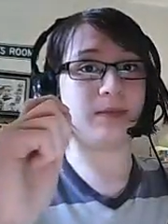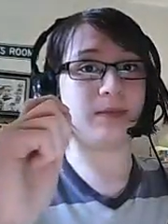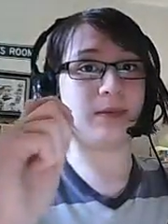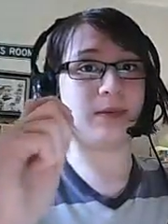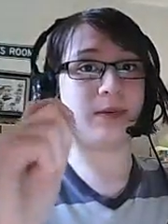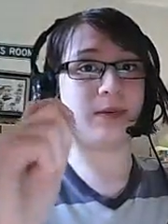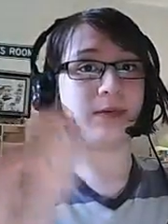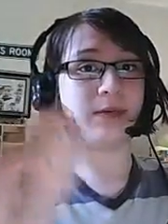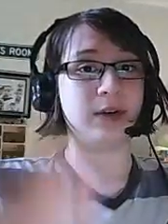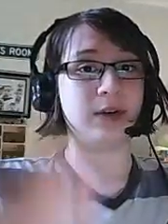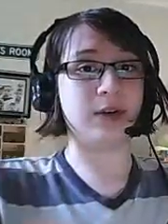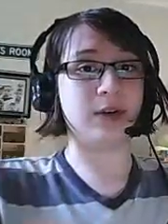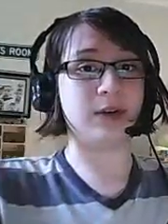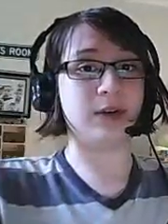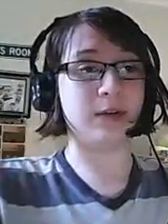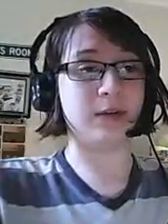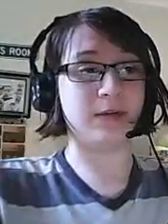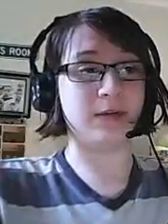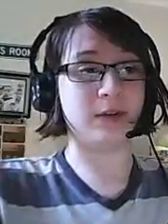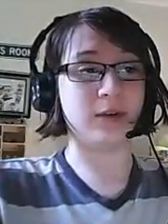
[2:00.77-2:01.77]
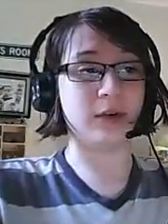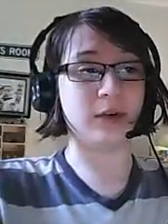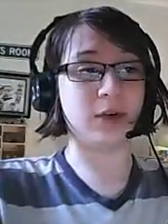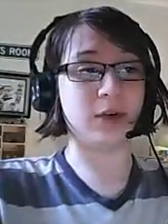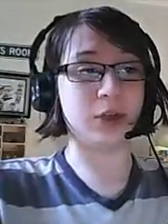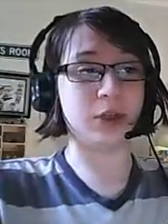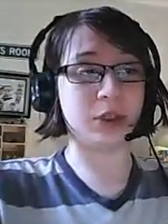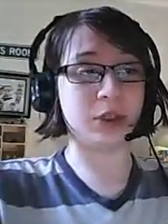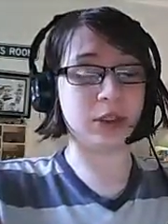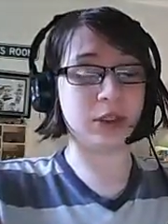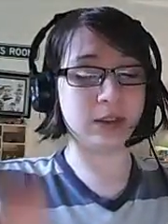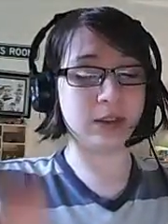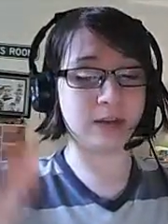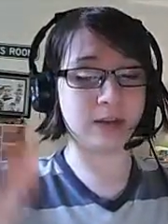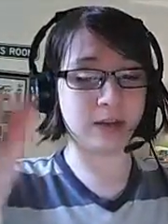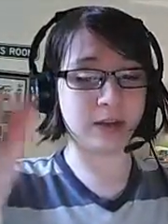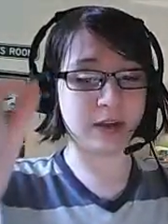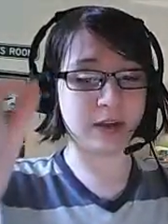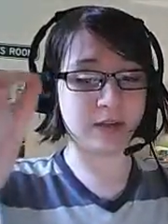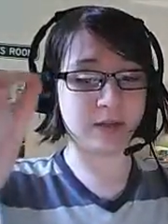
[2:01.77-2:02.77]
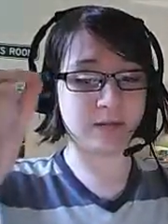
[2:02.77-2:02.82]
the the footage. But